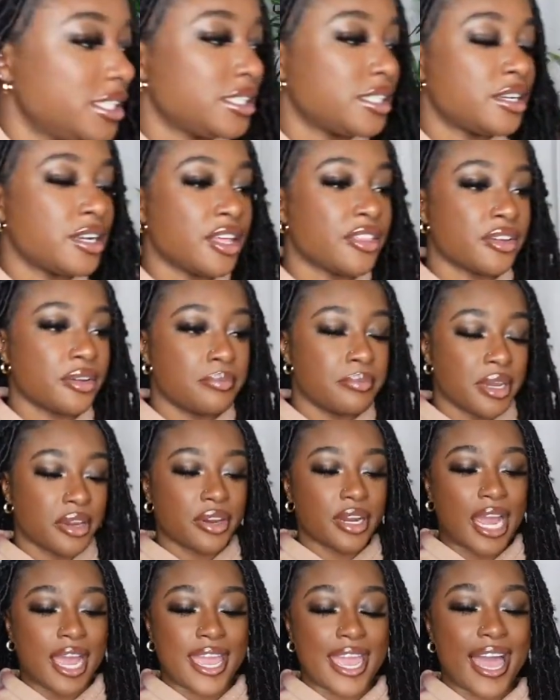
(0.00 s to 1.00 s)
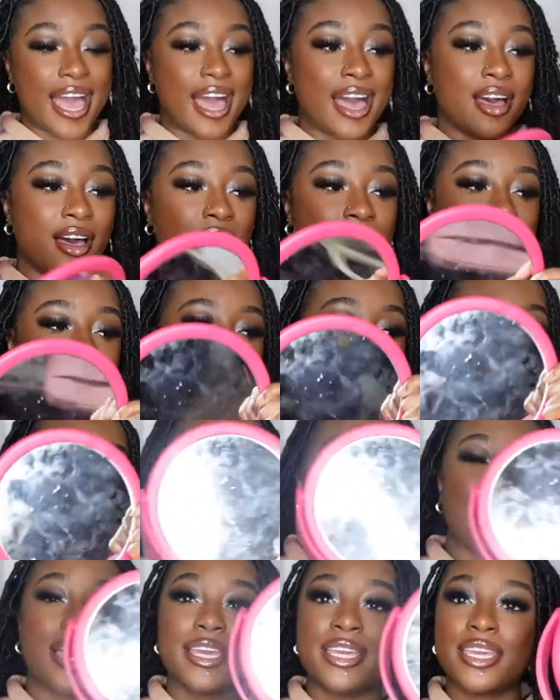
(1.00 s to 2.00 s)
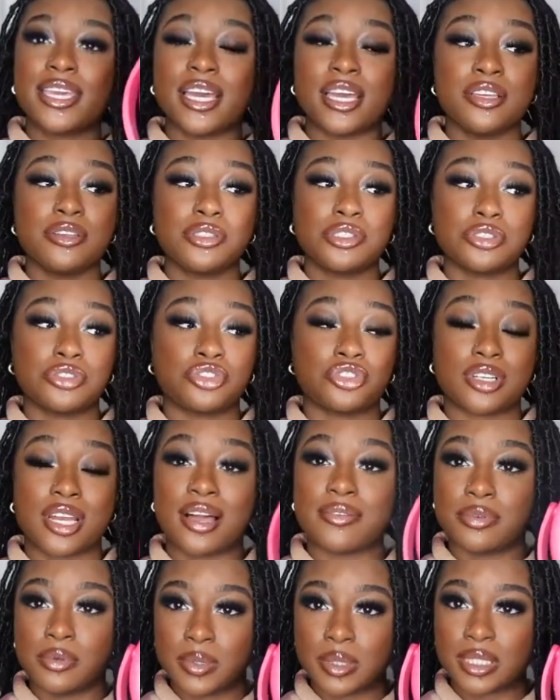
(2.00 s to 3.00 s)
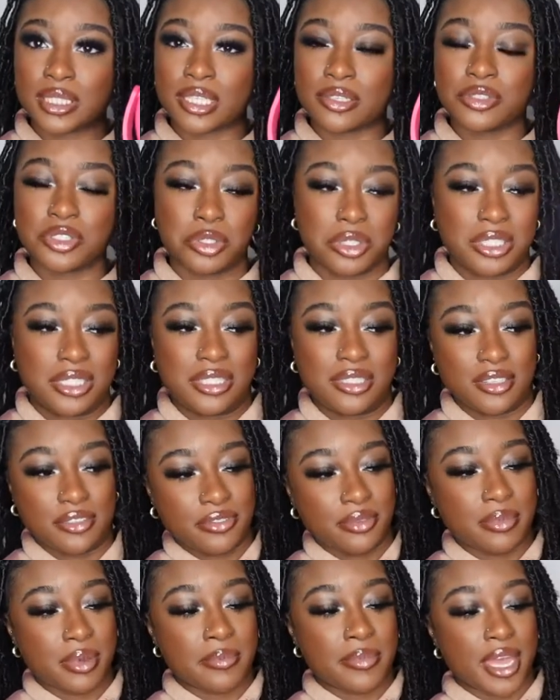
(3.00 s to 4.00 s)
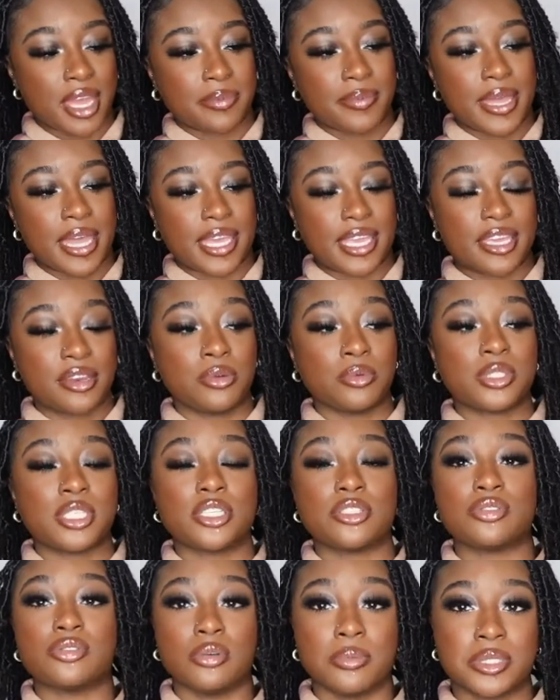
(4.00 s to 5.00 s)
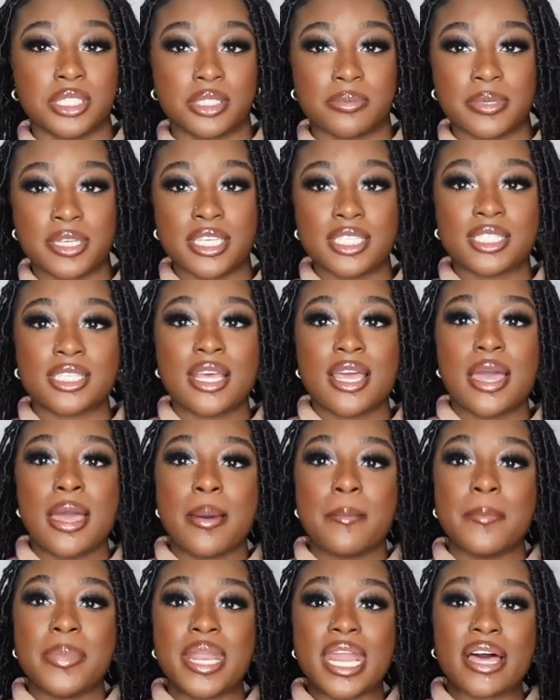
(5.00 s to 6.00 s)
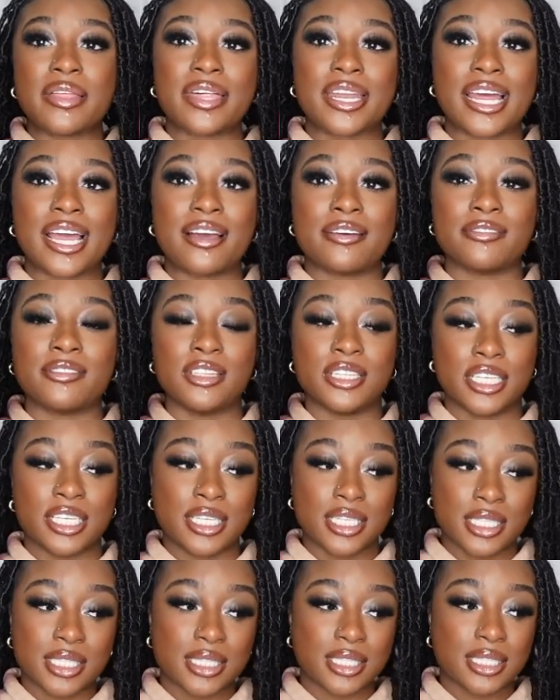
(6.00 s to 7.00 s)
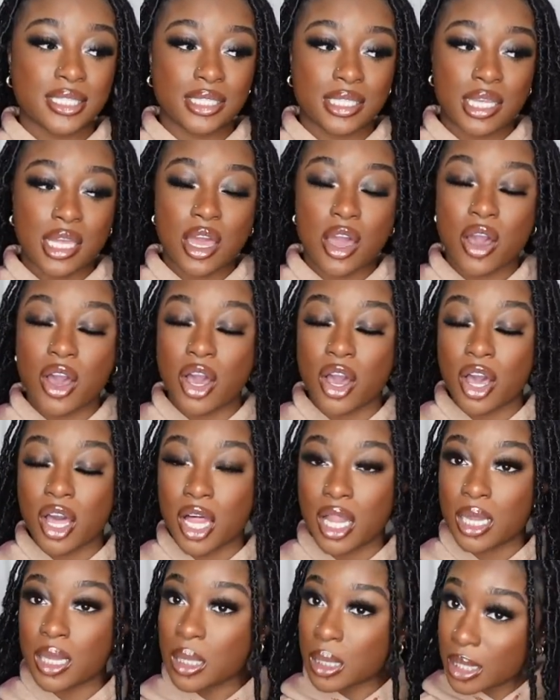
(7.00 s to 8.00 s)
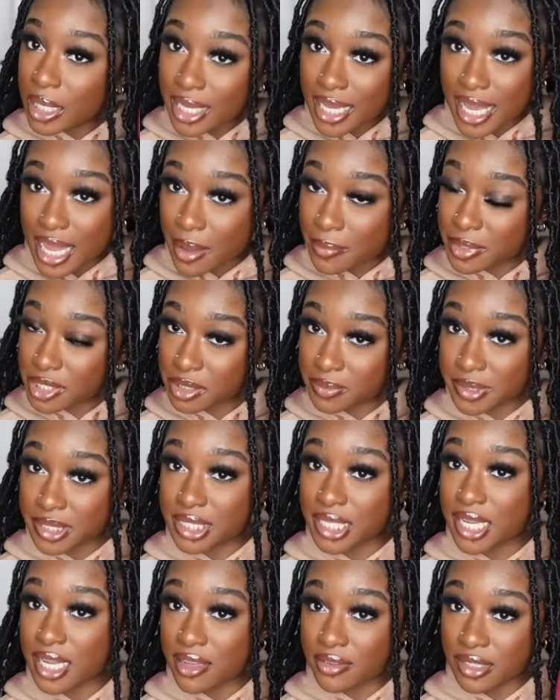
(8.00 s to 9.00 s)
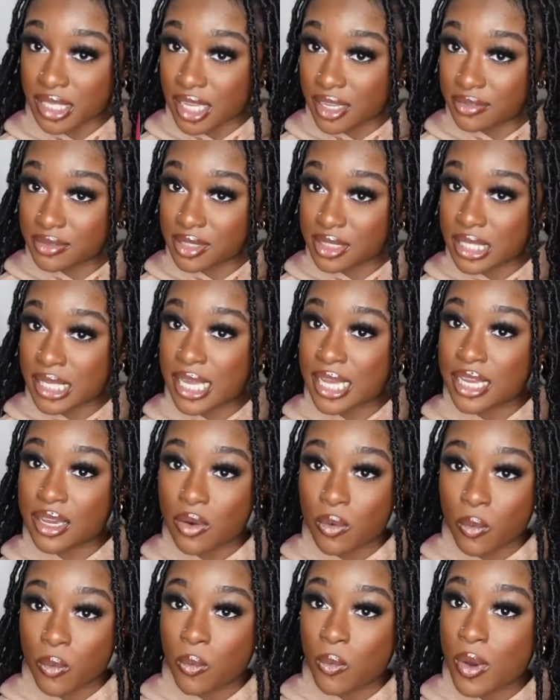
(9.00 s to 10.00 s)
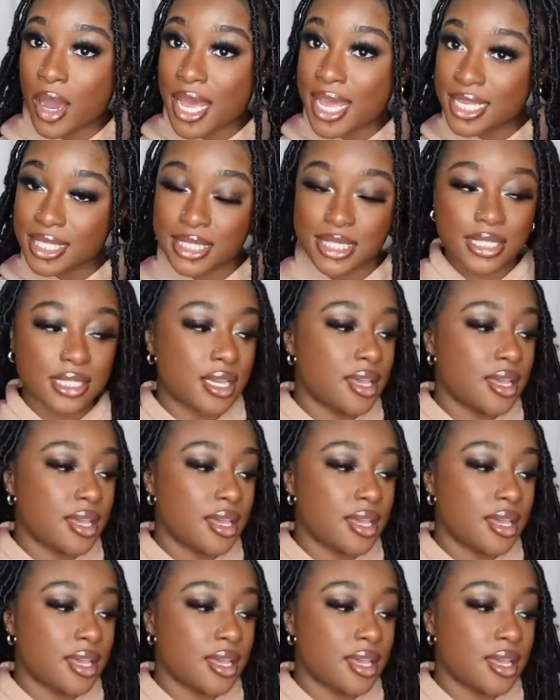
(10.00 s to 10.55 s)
is another mirror I have, and I used to travel with this. I would just stuff it in my backpack and it would take so much space. But now that I have this, look at how much space I have left. Like, what?